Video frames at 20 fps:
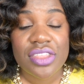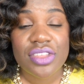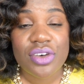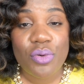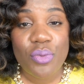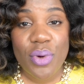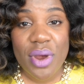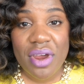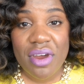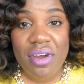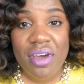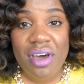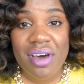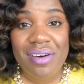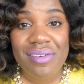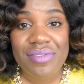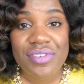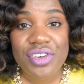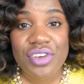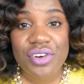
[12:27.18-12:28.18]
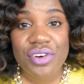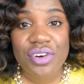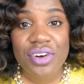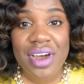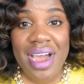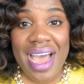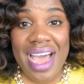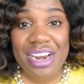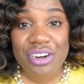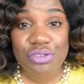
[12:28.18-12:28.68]
the wear of your
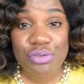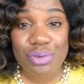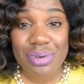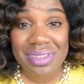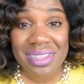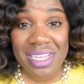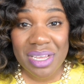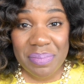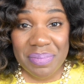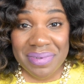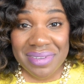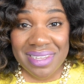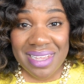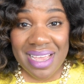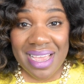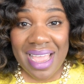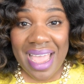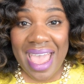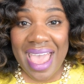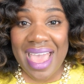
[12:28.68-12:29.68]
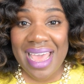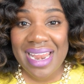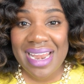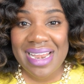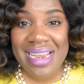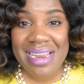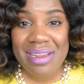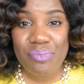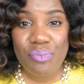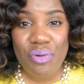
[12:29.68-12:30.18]
actual lipstick,
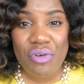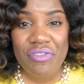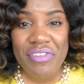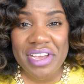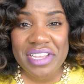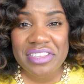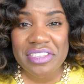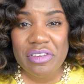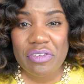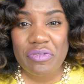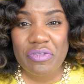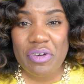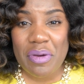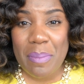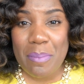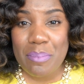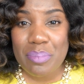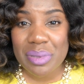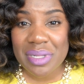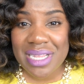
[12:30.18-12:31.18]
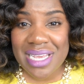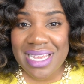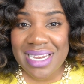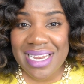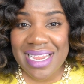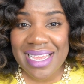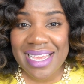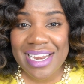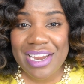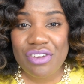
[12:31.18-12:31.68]
and it prevents it from
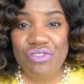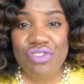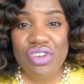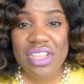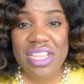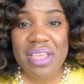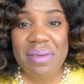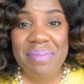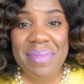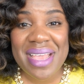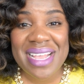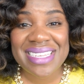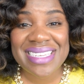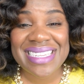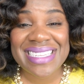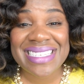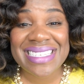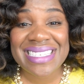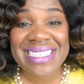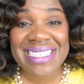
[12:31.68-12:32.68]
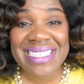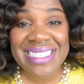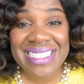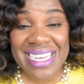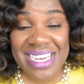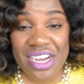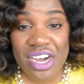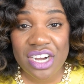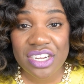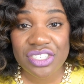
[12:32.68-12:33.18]
bleeding, and it really makes it
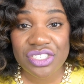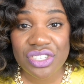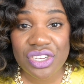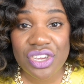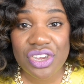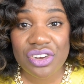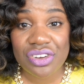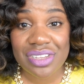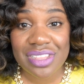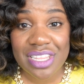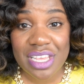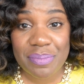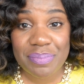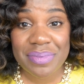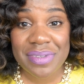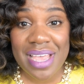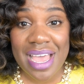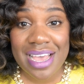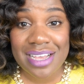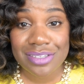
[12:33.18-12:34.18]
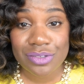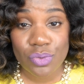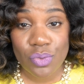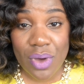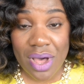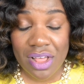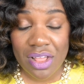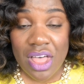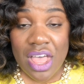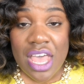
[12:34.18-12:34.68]
stick onto your lips as
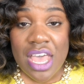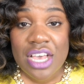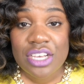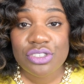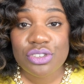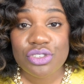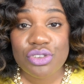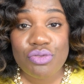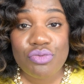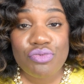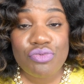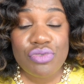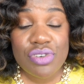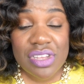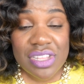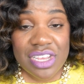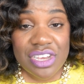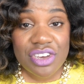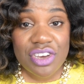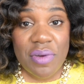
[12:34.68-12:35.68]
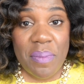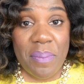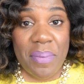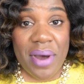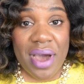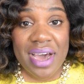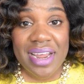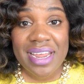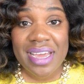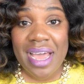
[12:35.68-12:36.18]
well. So it's a really good
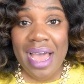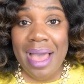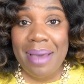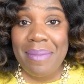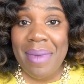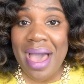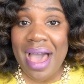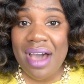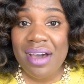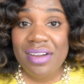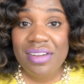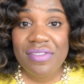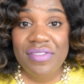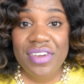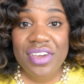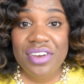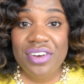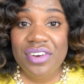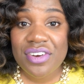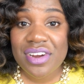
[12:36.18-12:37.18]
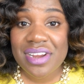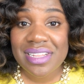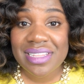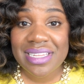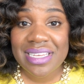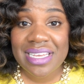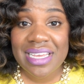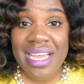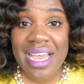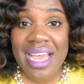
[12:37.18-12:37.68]
product. I'm out of it
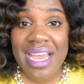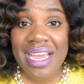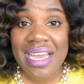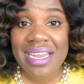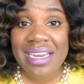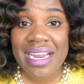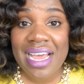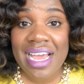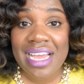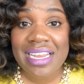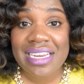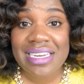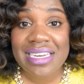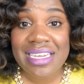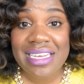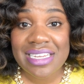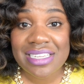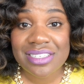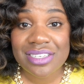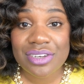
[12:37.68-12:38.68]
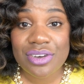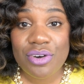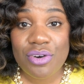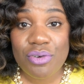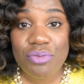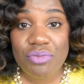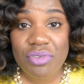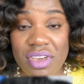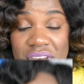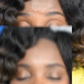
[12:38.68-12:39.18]
currently and I need to
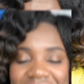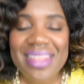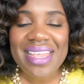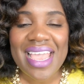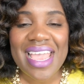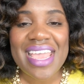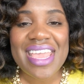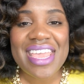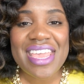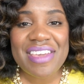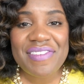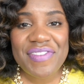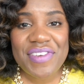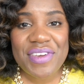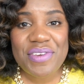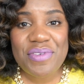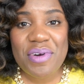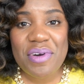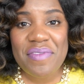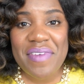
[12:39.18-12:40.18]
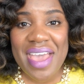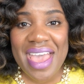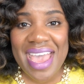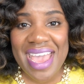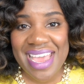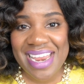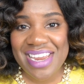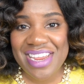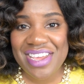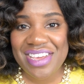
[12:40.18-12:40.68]
go re-up. If you know of
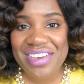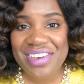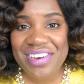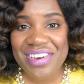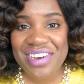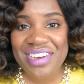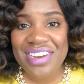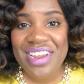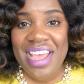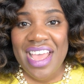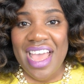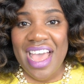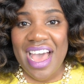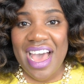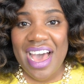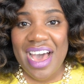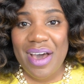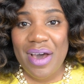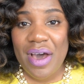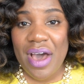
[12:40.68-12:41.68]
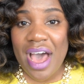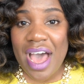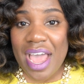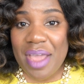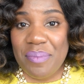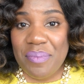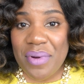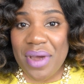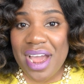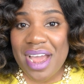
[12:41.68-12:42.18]
any good
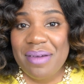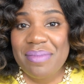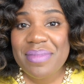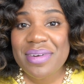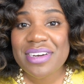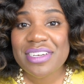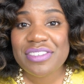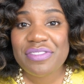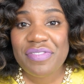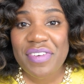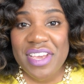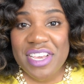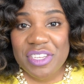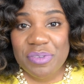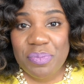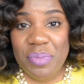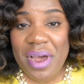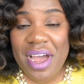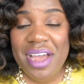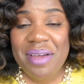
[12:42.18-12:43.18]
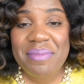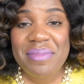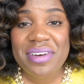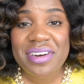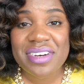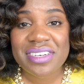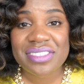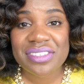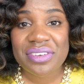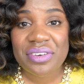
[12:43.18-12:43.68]
eye primers, face
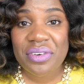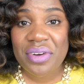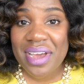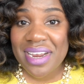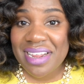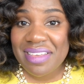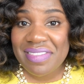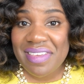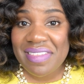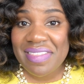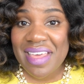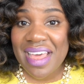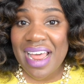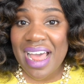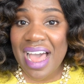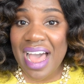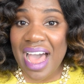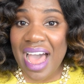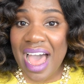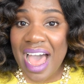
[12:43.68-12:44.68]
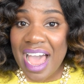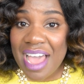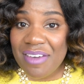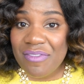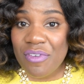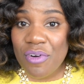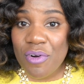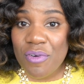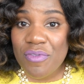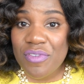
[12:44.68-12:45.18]
primers, or anything that
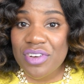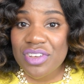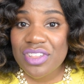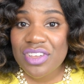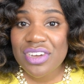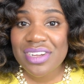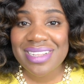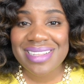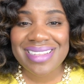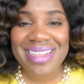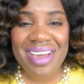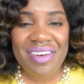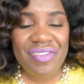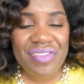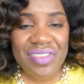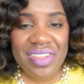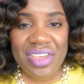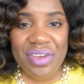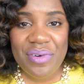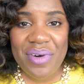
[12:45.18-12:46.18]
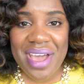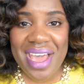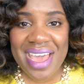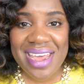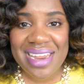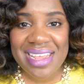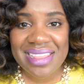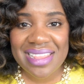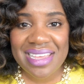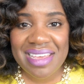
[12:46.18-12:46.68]
I've overlooked, definitely go
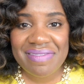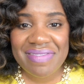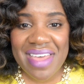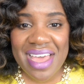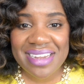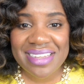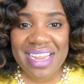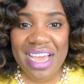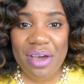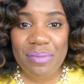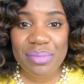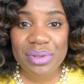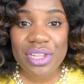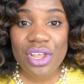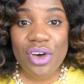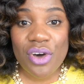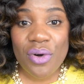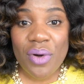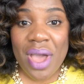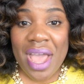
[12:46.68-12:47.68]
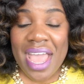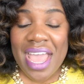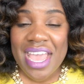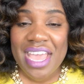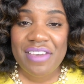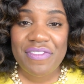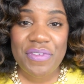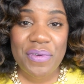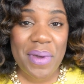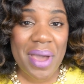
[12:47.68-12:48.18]
ahead and leave that down below.
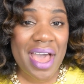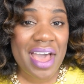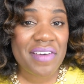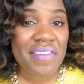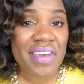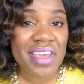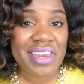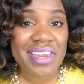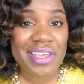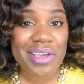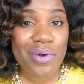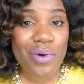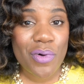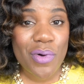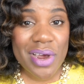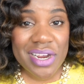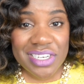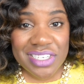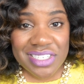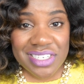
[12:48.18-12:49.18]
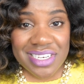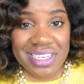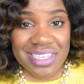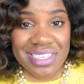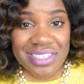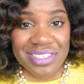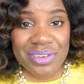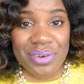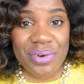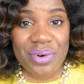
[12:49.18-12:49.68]
If you have any
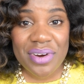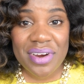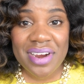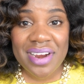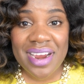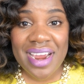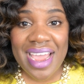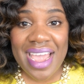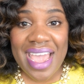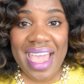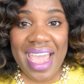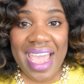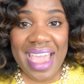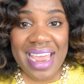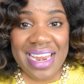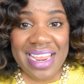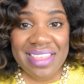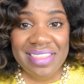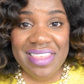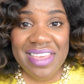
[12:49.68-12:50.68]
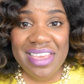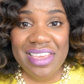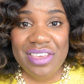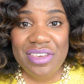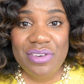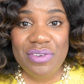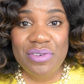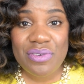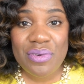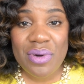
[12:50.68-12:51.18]
questions or anything
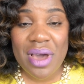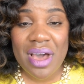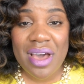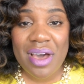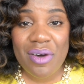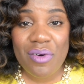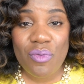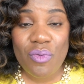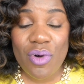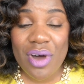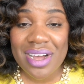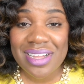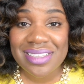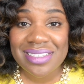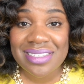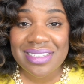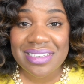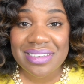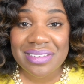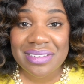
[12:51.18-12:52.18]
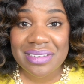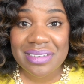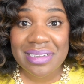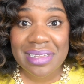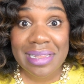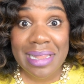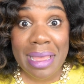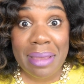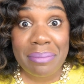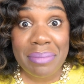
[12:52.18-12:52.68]
you want
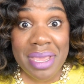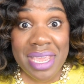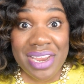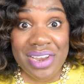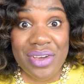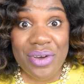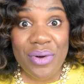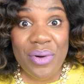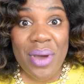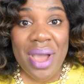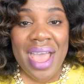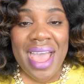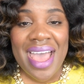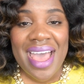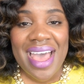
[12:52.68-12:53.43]
to let me know,